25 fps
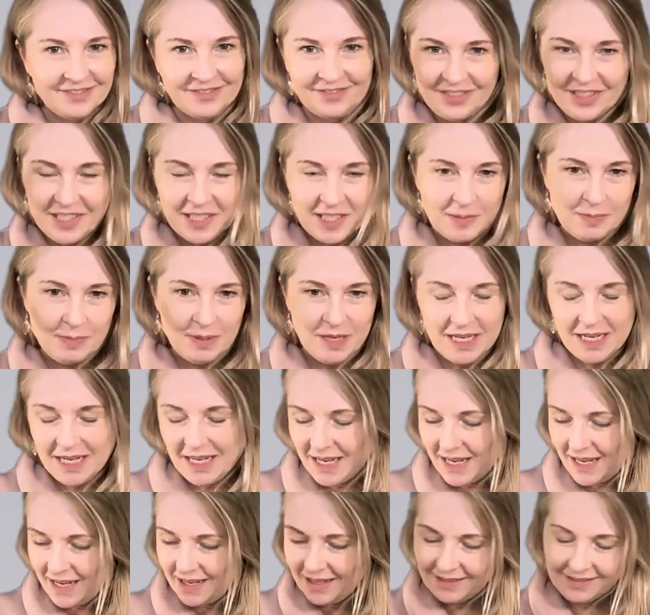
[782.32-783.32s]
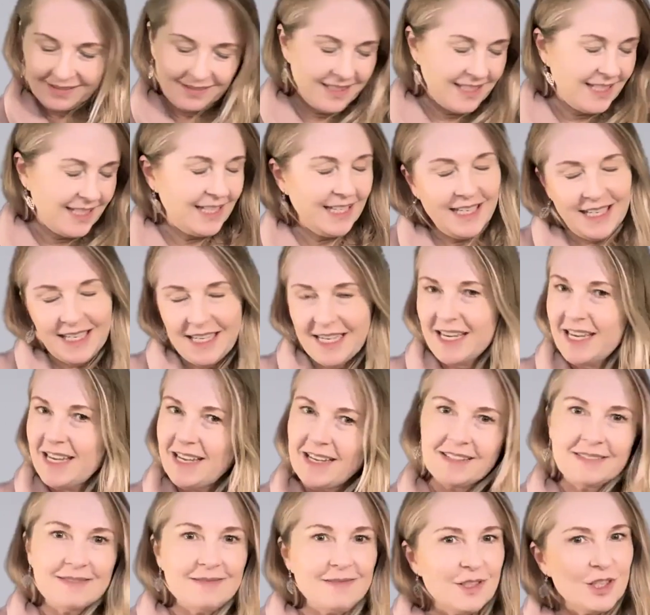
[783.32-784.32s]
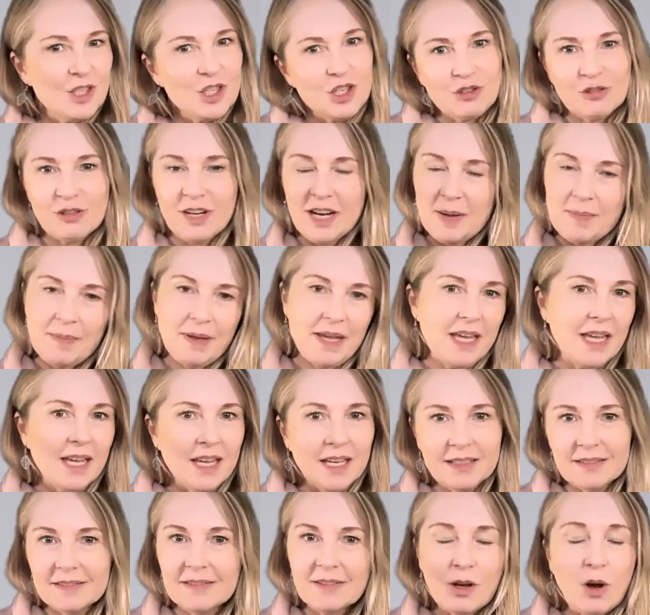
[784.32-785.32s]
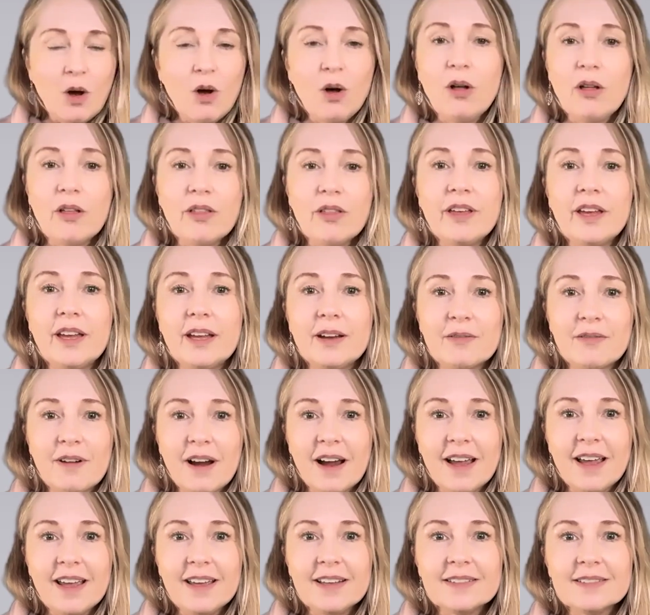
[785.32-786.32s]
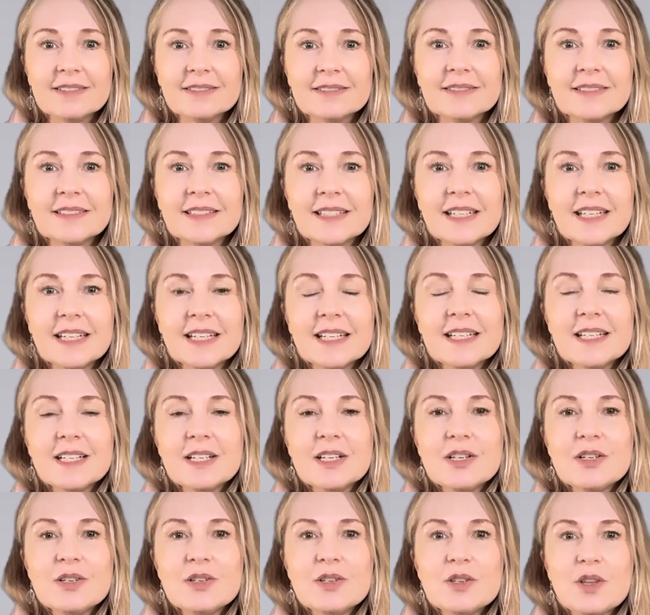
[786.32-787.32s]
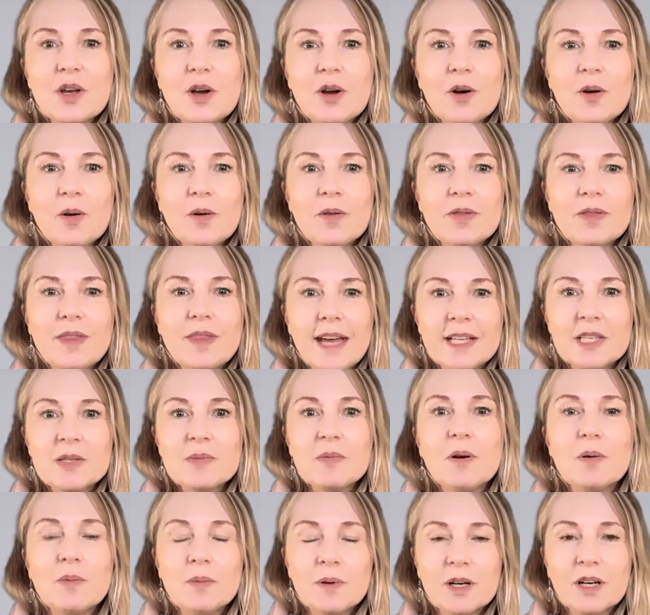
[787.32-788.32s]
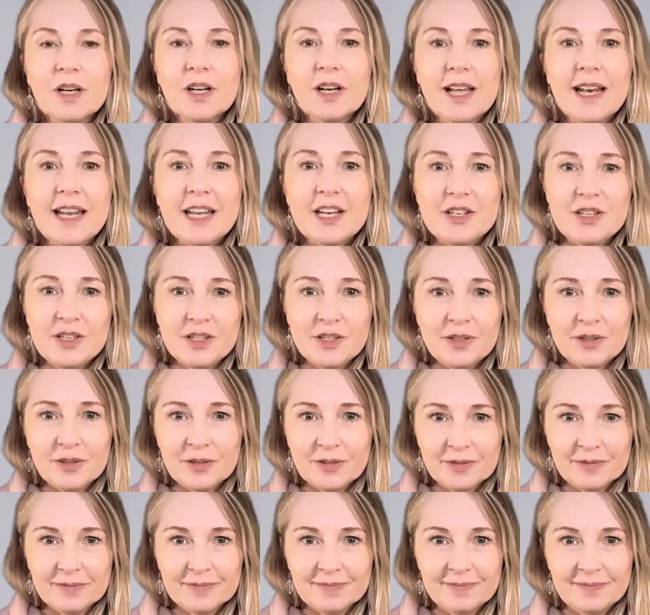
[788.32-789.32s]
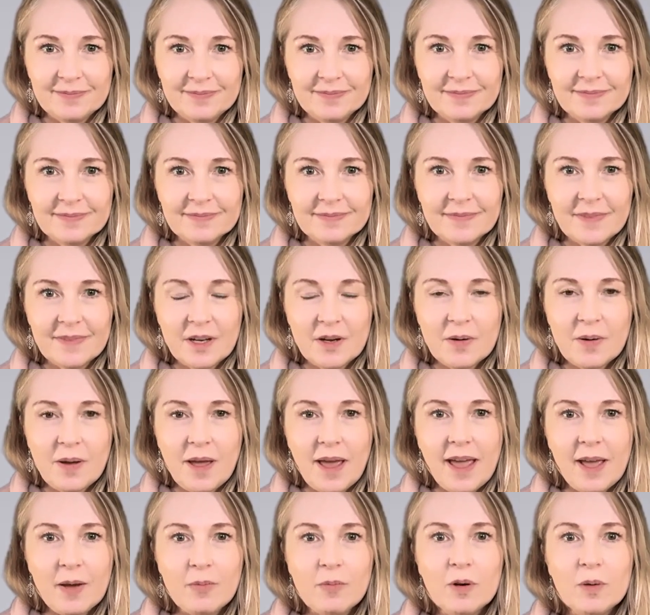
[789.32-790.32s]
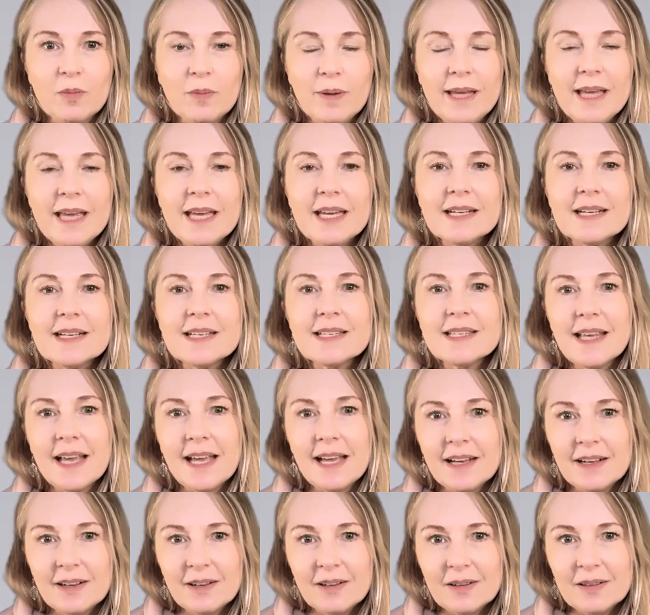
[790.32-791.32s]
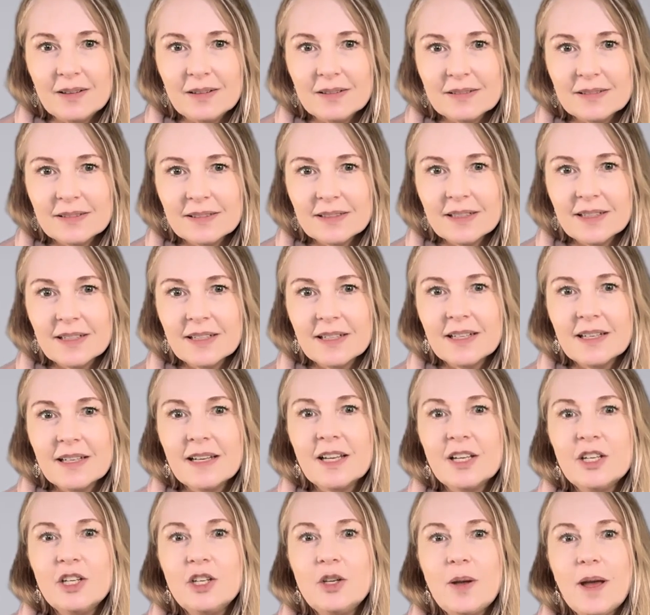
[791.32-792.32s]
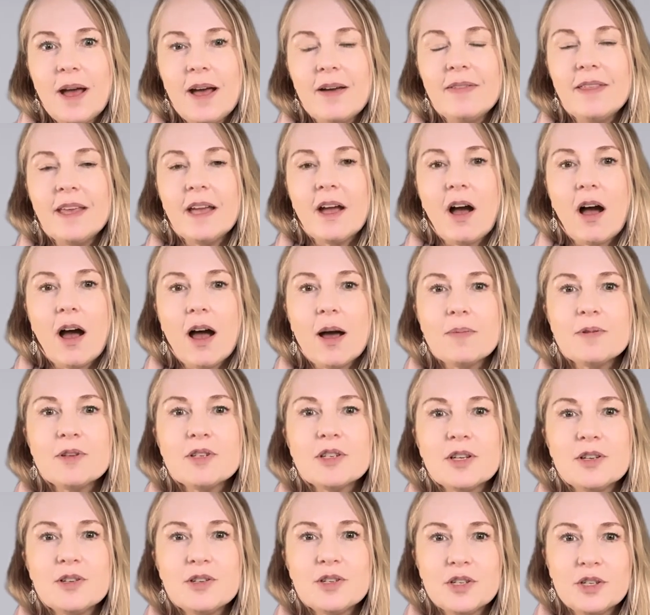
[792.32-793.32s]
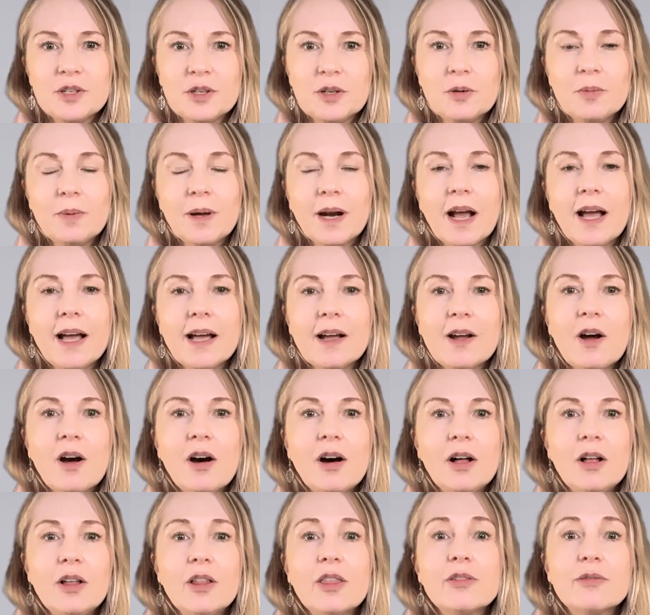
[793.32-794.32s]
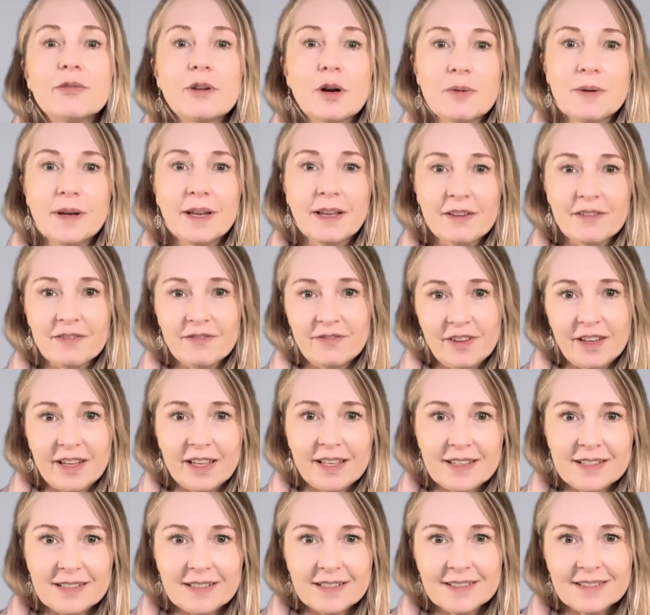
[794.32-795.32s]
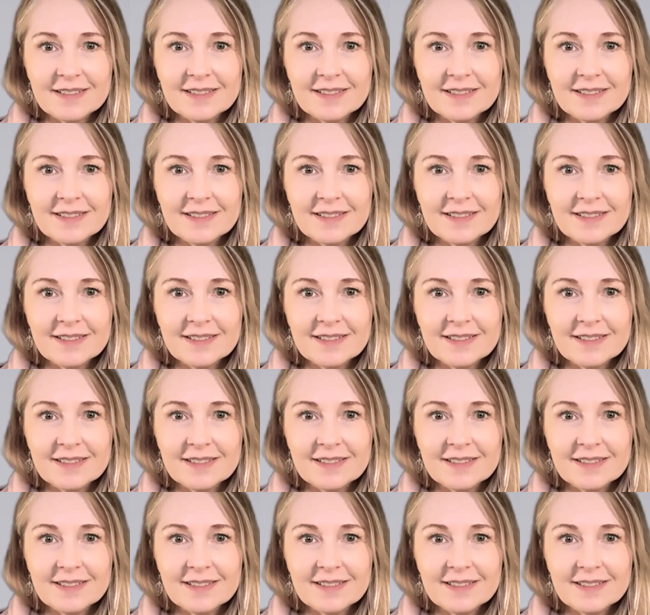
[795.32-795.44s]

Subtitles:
fist beating, kicking, screaming, the whole thing, right? So that's what we're going to do. Okay. When we exhale, you have the option to what I call throwing a fit.